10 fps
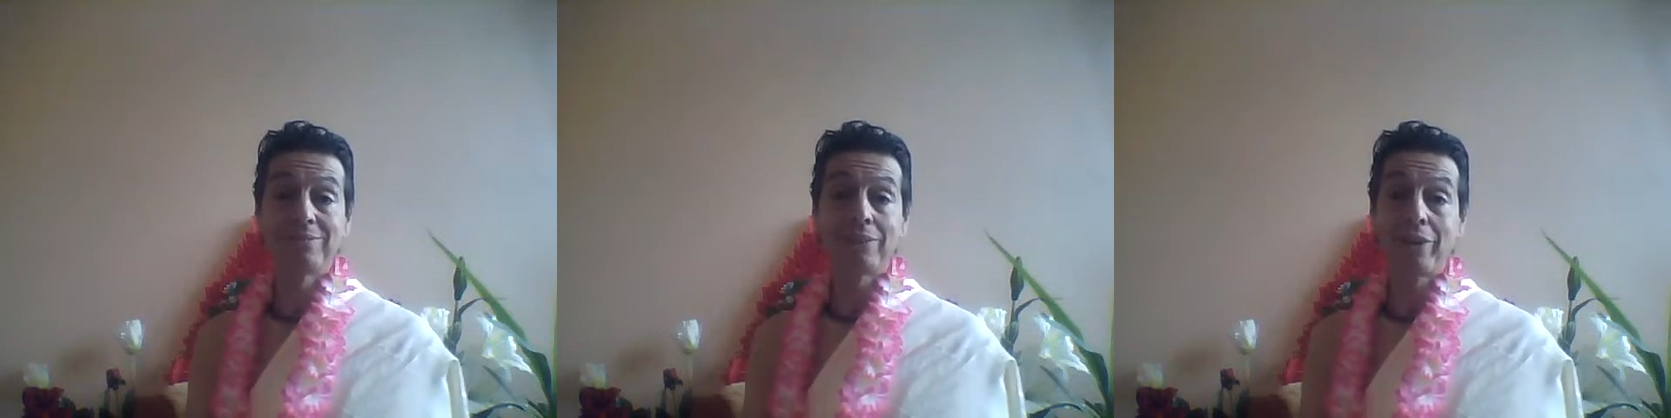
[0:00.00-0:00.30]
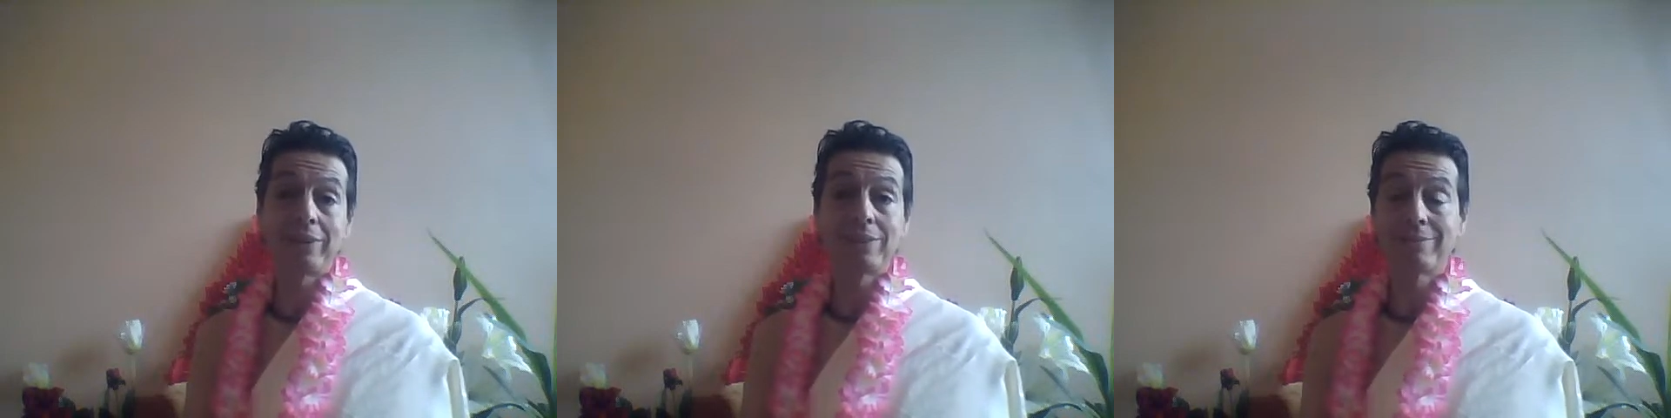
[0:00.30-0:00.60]

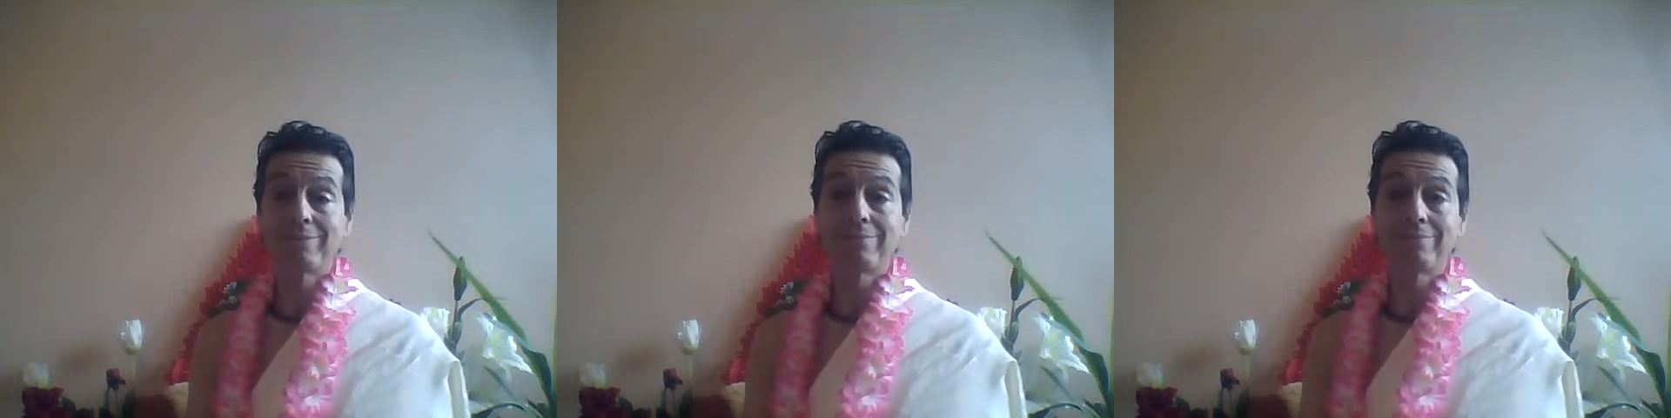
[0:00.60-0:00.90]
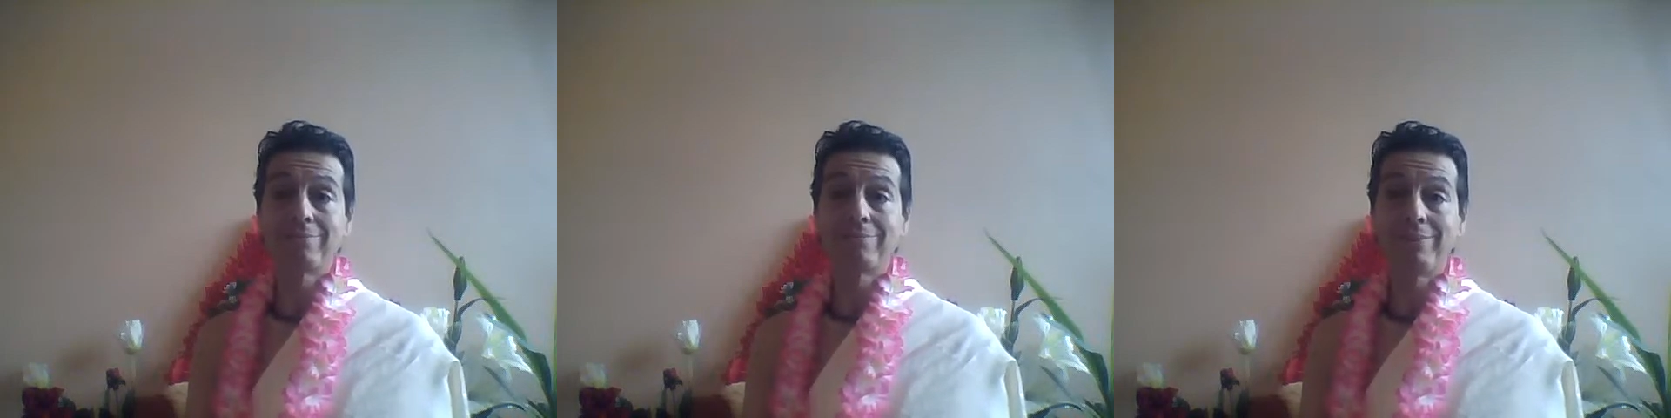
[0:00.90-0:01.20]
for
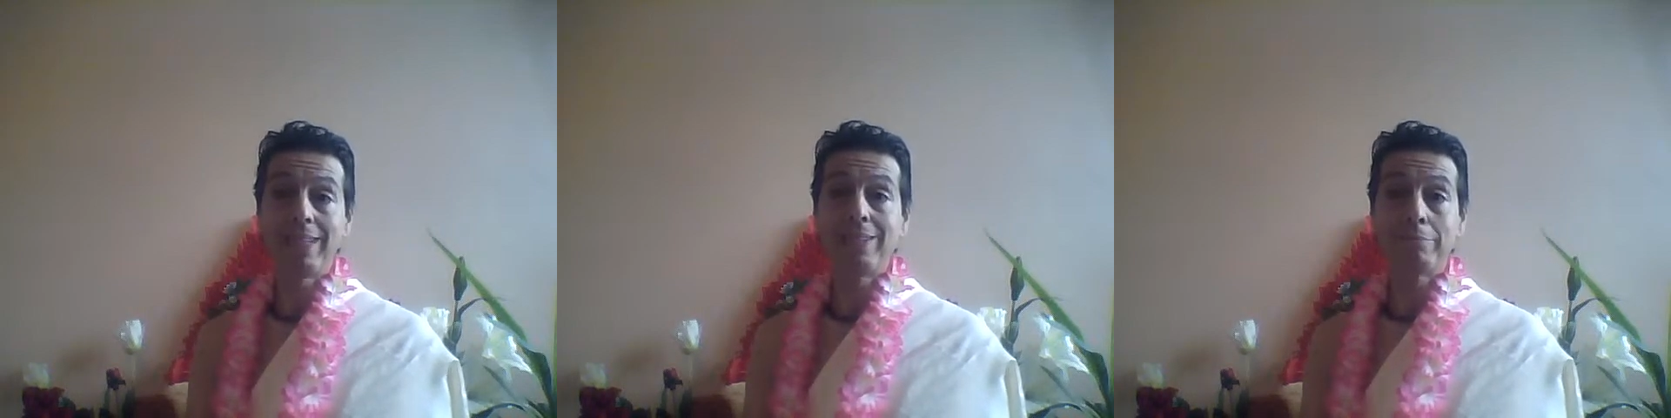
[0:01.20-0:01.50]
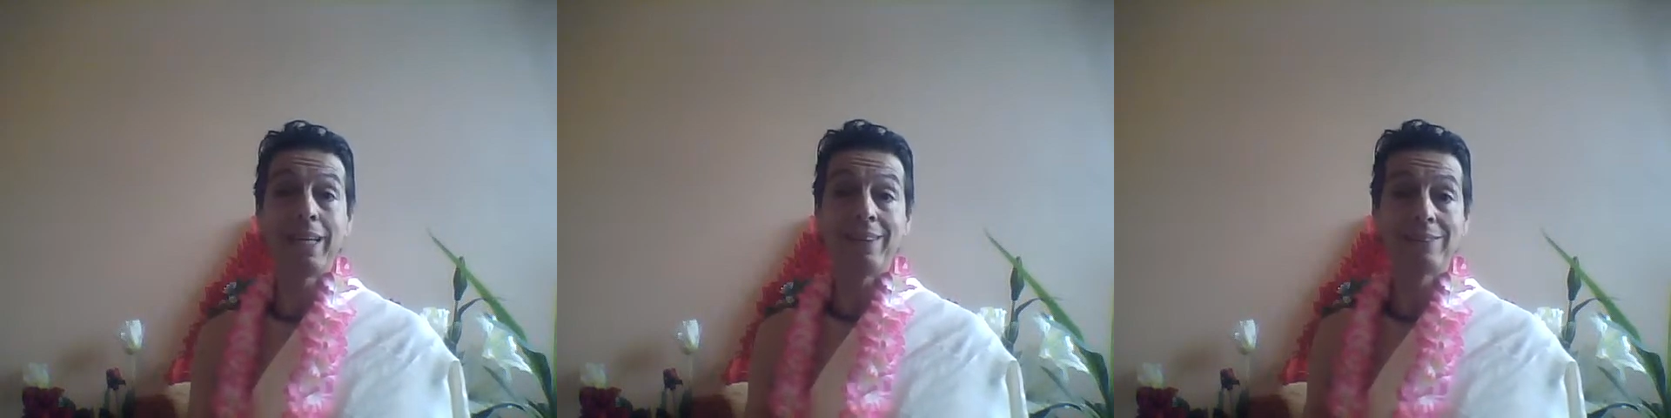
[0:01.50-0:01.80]
eating
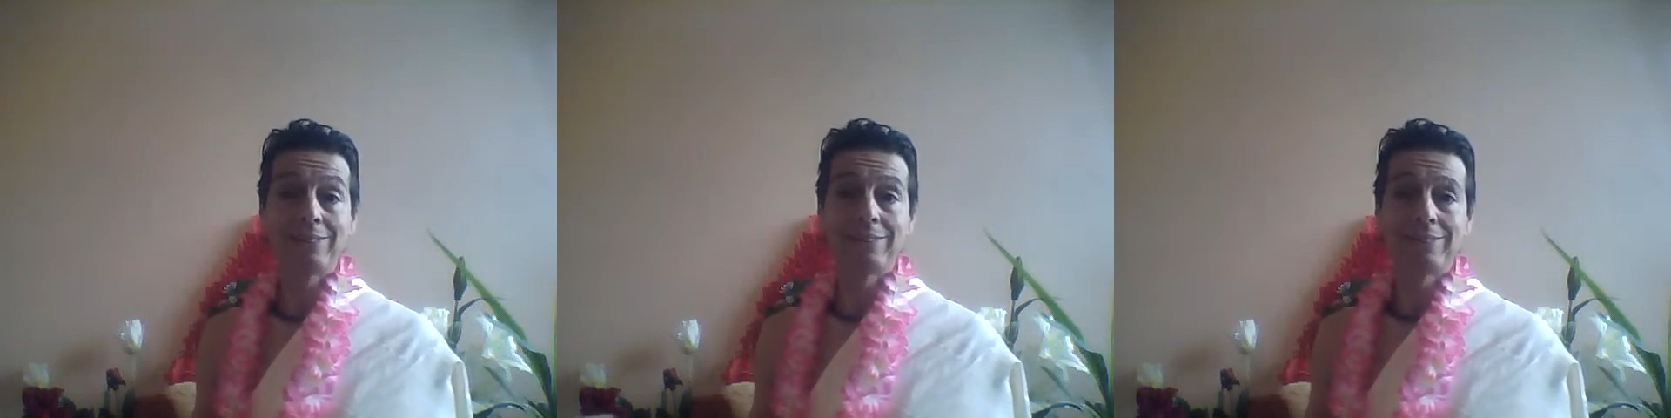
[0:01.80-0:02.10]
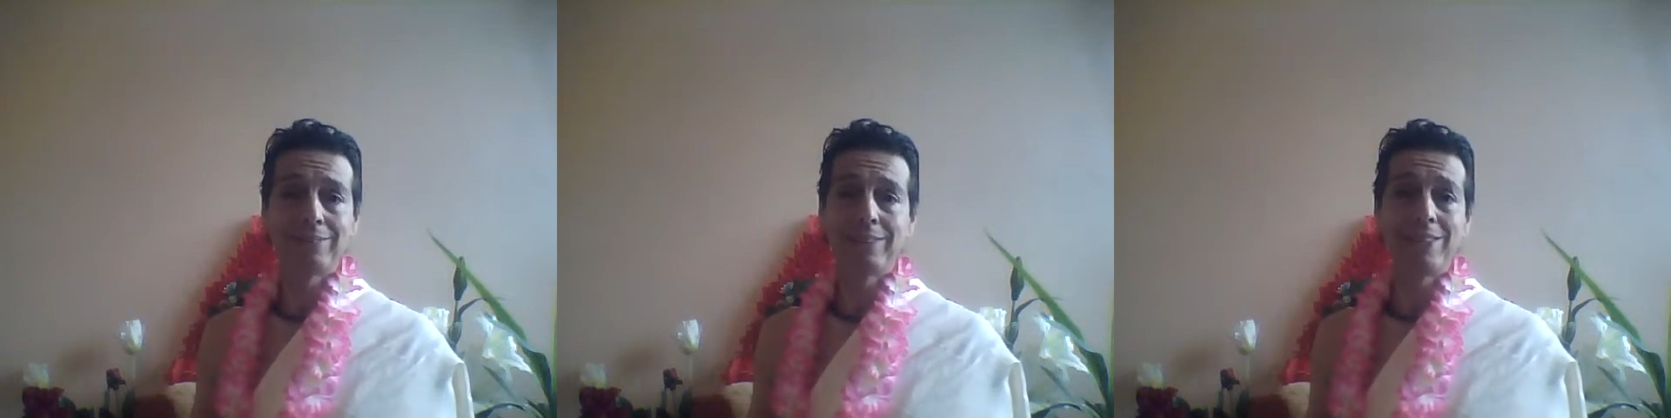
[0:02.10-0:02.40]
me.
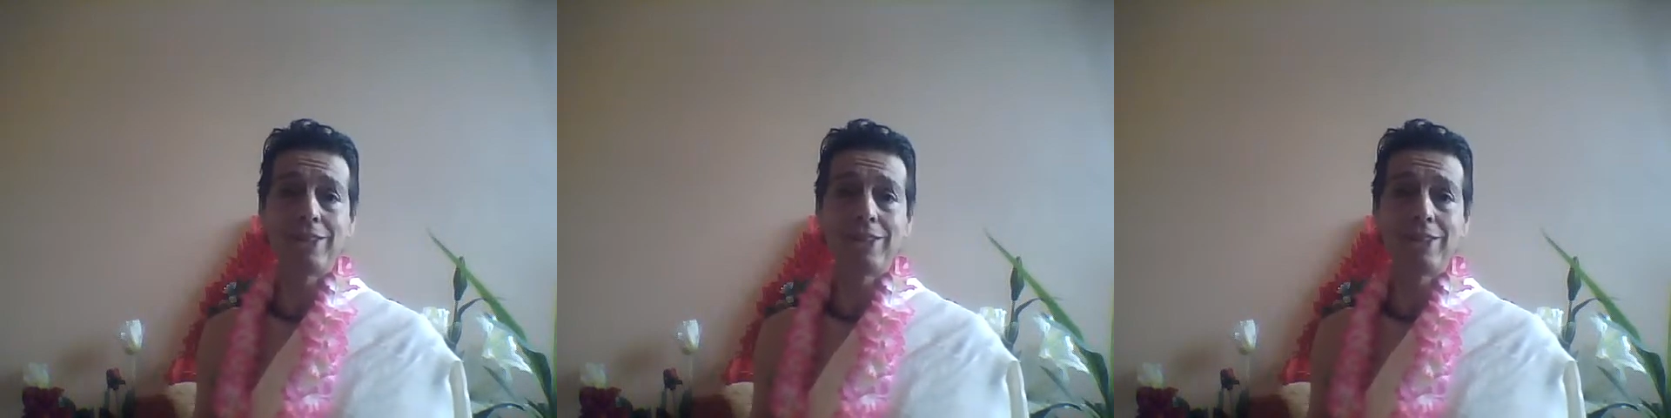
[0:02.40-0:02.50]
She